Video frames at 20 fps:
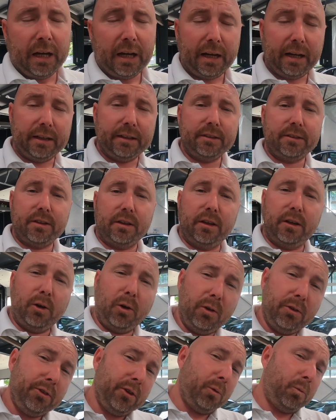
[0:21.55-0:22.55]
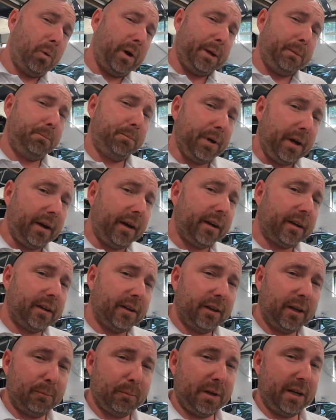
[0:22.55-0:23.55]
And on the way
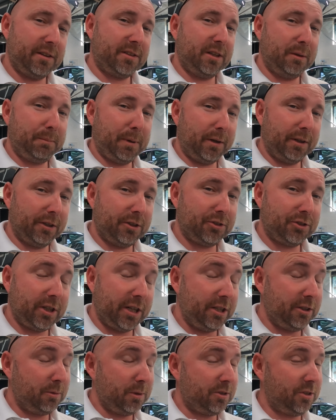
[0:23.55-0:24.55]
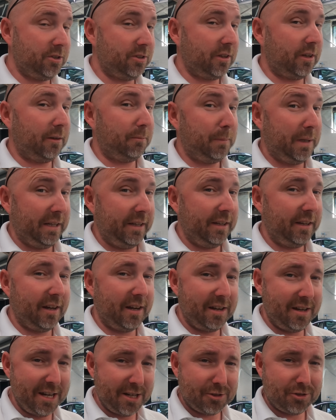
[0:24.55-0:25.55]
back, I'm collecting a part exchange, which is a Mini
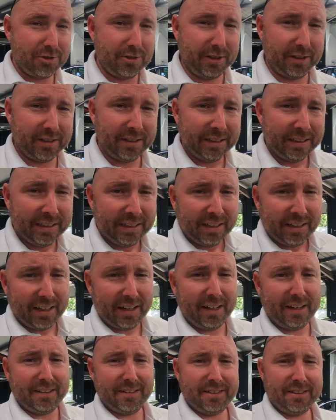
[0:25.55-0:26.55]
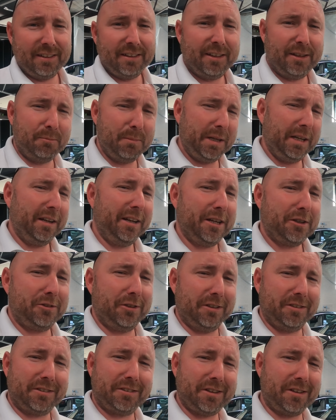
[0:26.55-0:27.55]
Electric. And a Mini
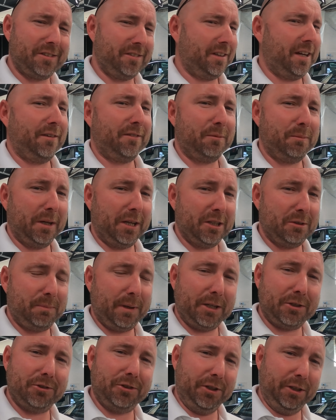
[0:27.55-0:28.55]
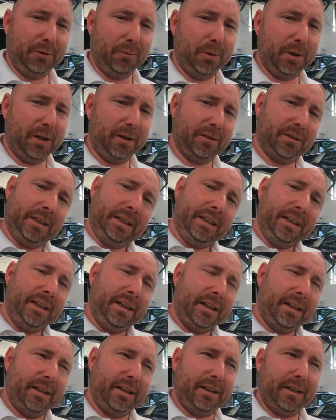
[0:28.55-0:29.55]
Electric doesn't have the biggest battery in the world,
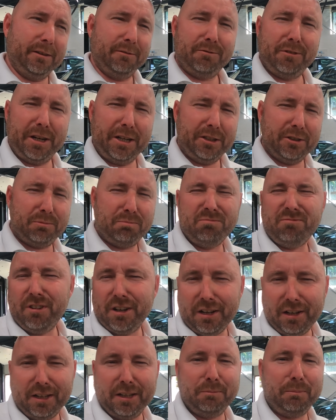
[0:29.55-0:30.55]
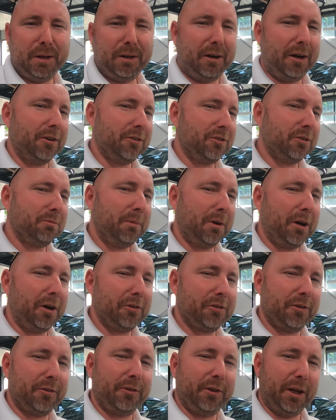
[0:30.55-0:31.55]
range really about 100
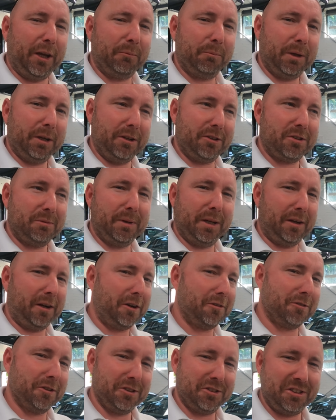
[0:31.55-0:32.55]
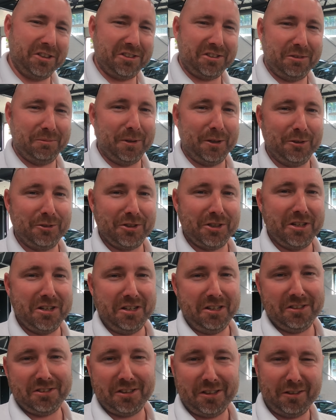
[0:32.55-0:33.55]
miles, I think, but it's about a 160-mile
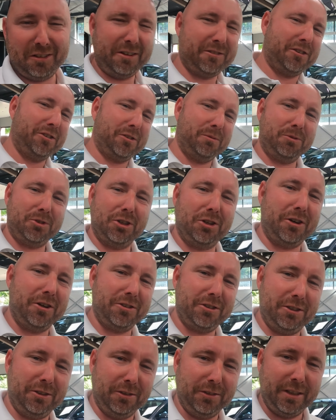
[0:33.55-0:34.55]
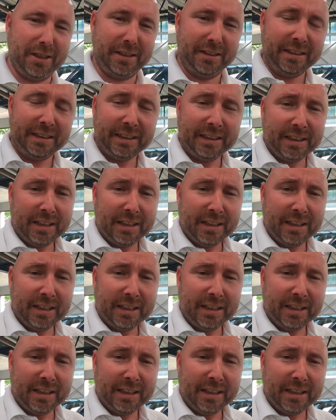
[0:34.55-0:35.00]
journey. So I'm going to have to do some charging on that.